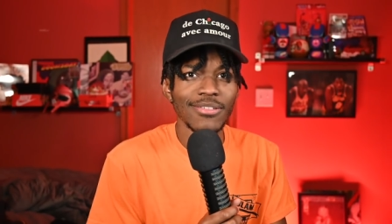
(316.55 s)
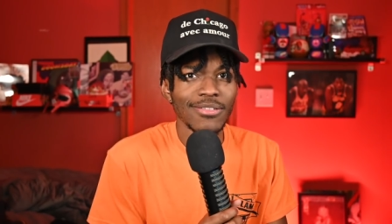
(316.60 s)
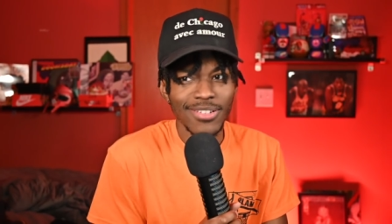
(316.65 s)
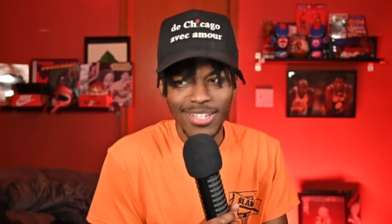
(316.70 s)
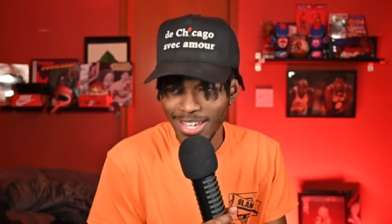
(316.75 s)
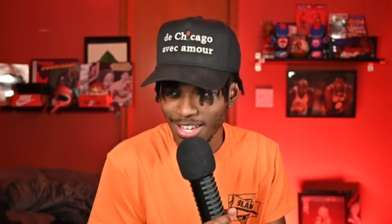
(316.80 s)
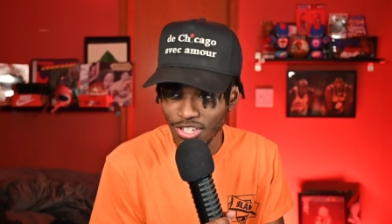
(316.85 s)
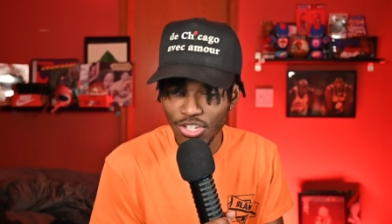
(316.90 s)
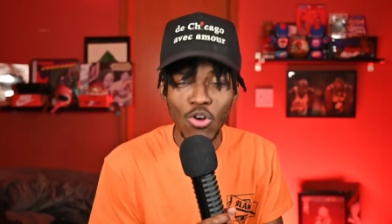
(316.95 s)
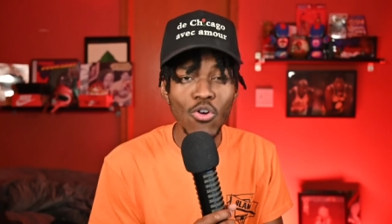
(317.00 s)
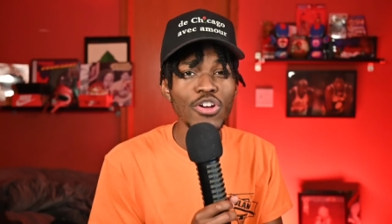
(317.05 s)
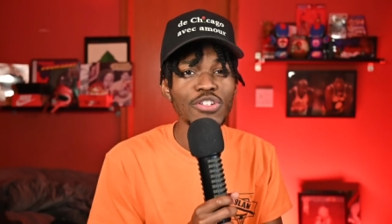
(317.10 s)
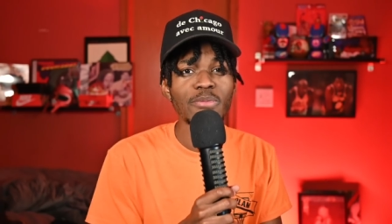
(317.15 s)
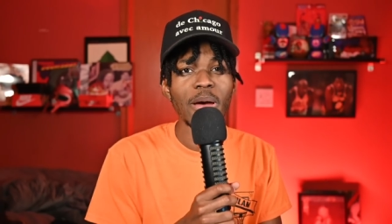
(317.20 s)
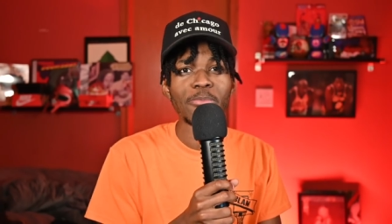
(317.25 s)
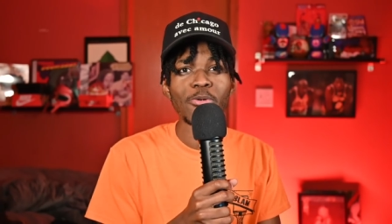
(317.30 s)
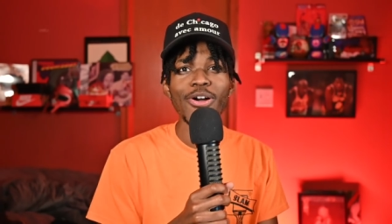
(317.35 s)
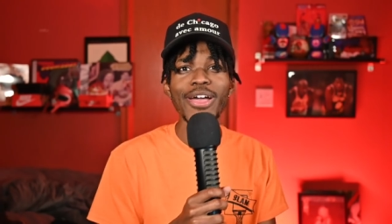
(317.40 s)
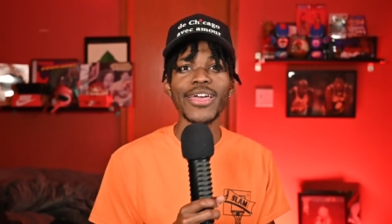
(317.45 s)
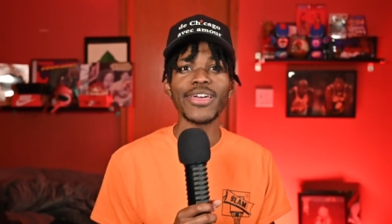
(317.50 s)
It's yours,
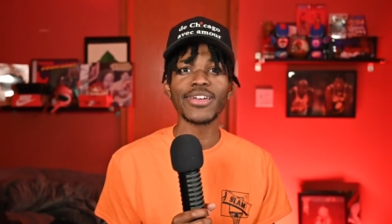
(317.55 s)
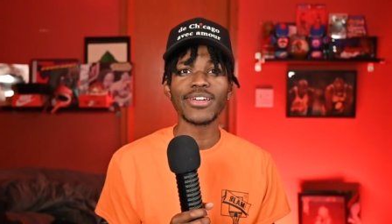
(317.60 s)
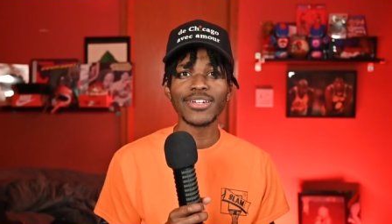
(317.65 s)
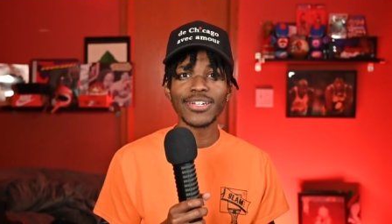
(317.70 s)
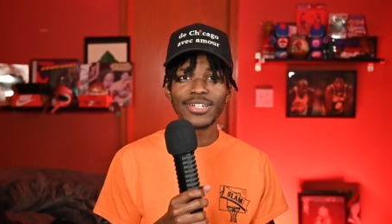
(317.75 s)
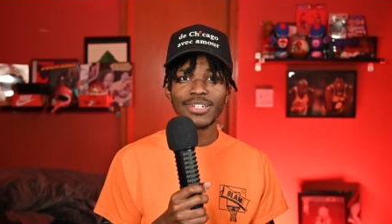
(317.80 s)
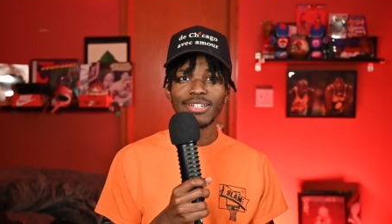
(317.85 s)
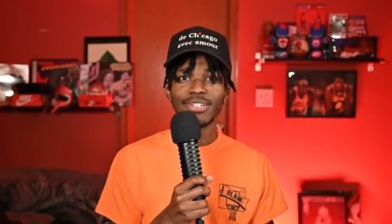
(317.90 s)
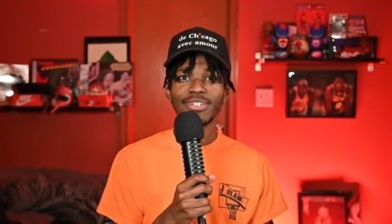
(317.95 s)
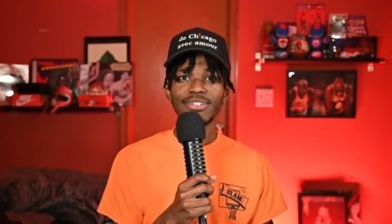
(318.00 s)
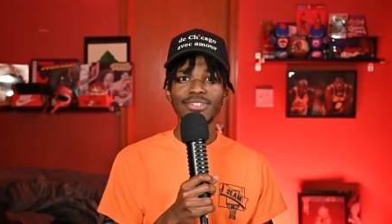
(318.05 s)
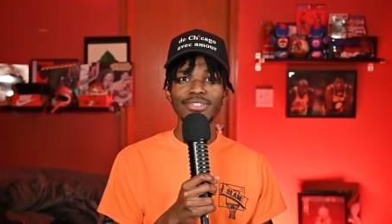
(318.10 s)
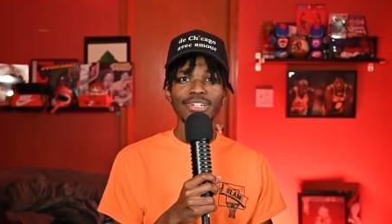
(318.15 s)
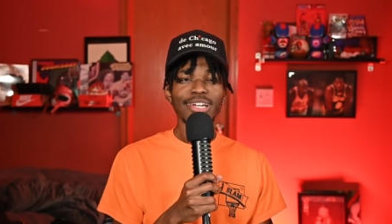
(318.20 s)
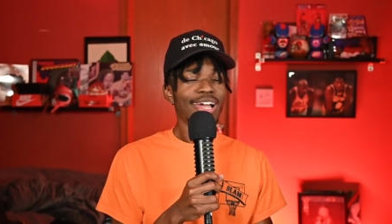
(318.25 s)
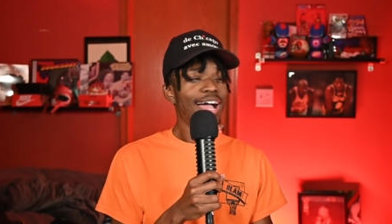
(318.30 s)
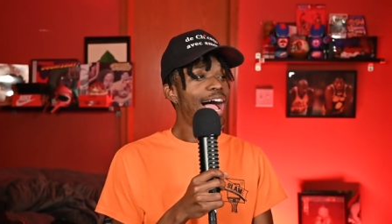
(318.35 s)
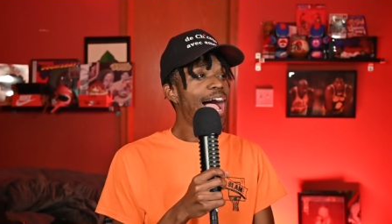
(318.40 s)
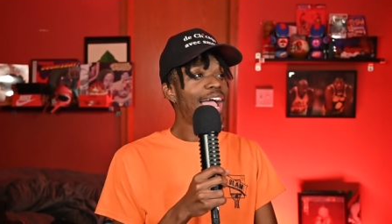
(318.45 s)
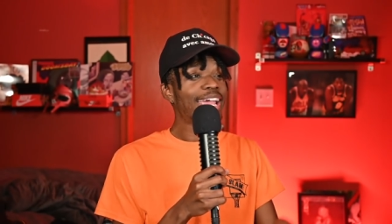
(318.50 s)
my boy.
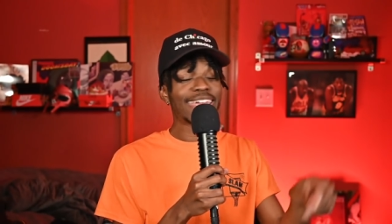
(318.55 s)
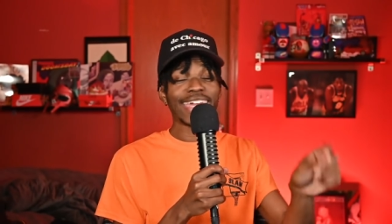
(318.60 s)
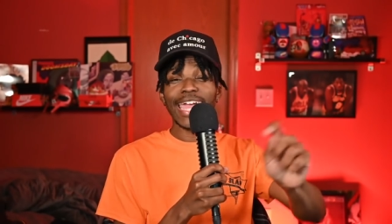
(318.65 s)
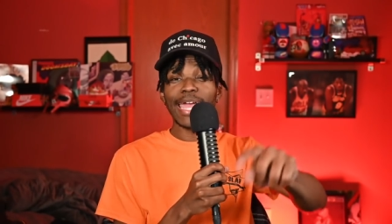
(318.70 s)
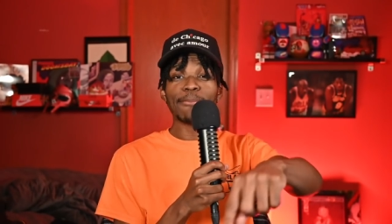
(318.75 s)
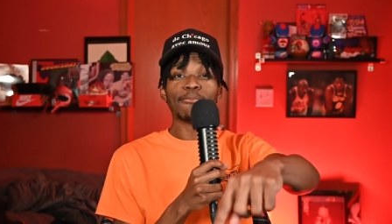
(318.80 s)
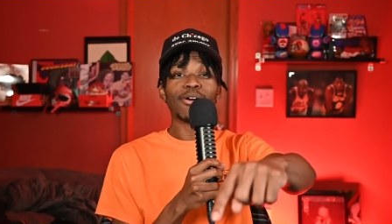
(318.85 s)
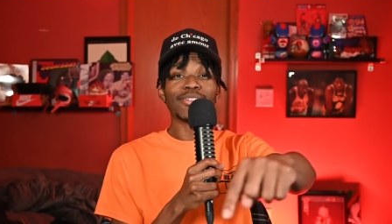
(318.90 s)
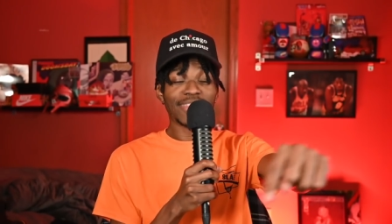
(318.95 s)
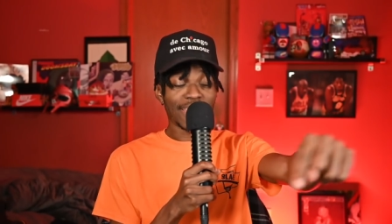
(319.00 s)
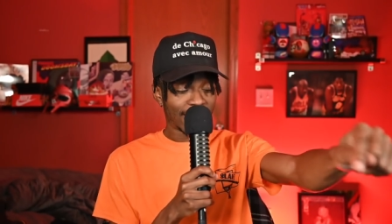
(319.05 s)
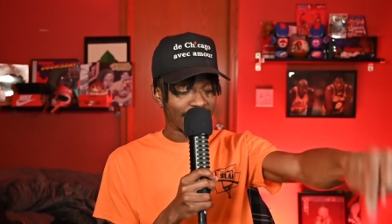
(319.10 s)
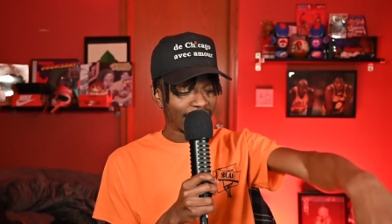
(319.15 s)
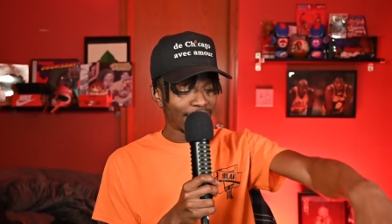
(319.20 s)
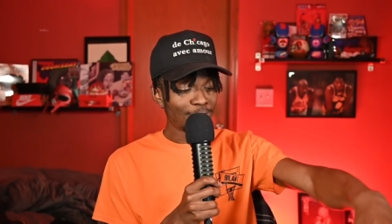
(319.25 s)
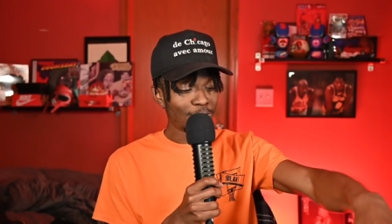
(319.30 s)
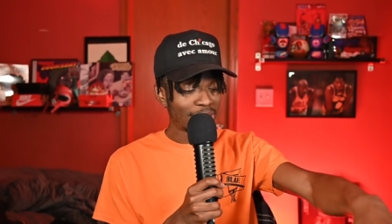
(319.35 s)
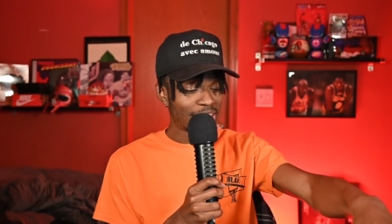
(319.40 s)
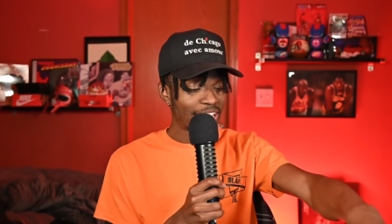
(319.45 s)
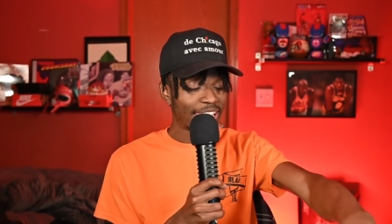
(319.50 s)
I came up the,
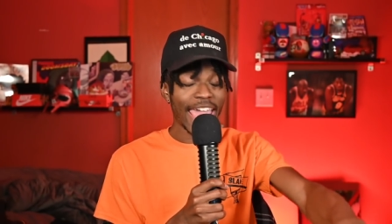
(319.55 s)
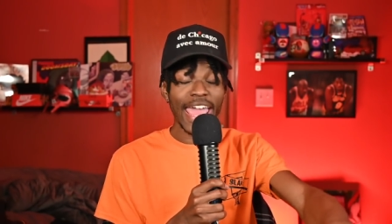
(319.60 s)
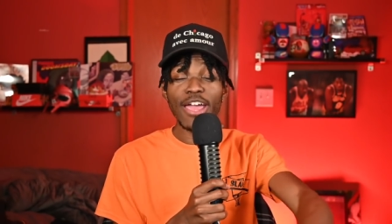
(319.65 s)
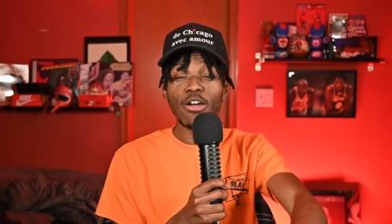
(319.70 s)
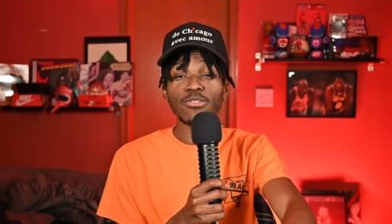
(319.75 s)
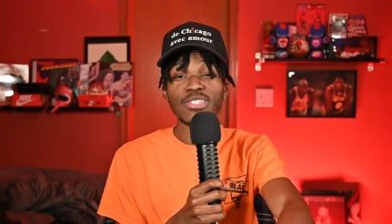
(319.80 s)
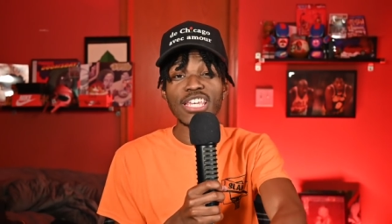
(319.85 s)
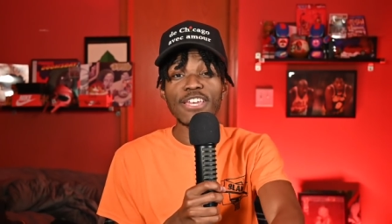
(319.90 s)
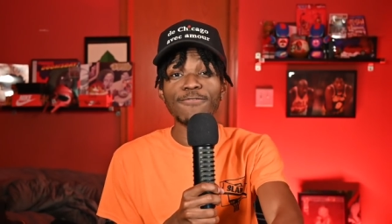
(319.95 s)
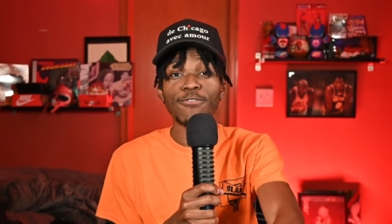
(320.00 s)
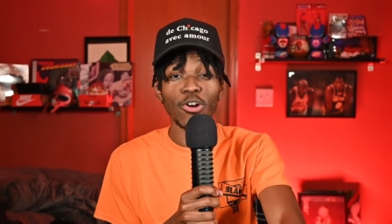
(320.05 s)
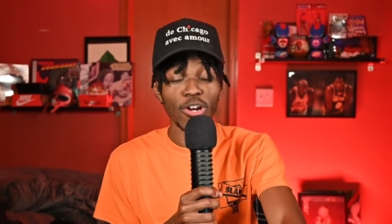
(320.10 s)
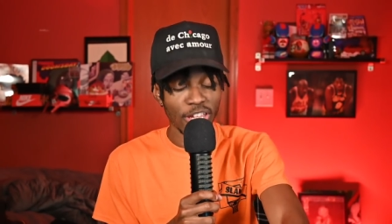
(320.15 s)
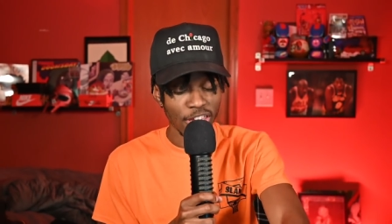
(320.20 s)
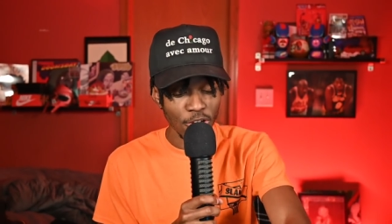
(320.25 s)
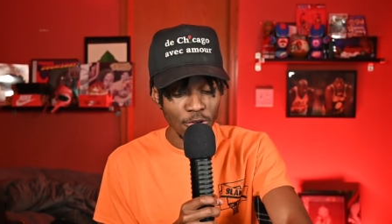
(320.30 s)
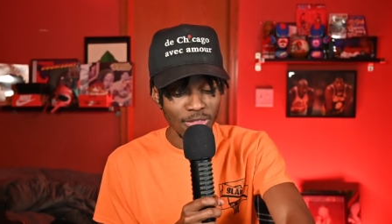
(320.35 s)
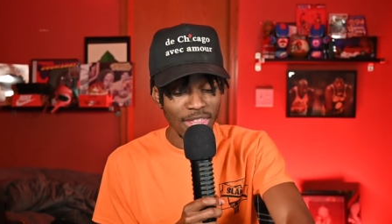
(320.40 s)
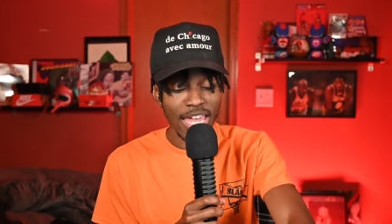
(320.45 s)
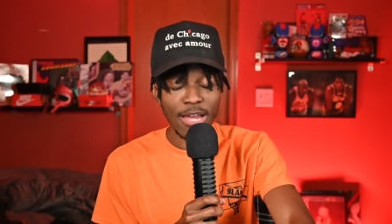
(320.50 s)
with the
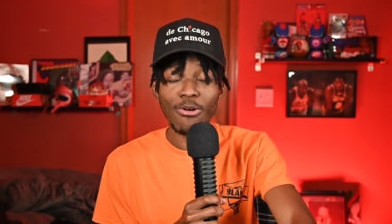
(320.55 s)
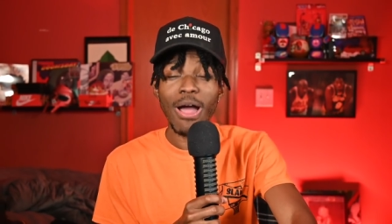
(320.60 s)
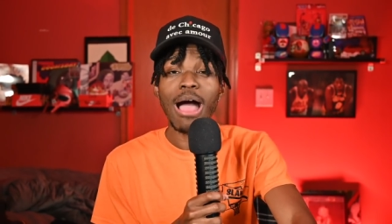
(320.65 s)
KOT4Q thing.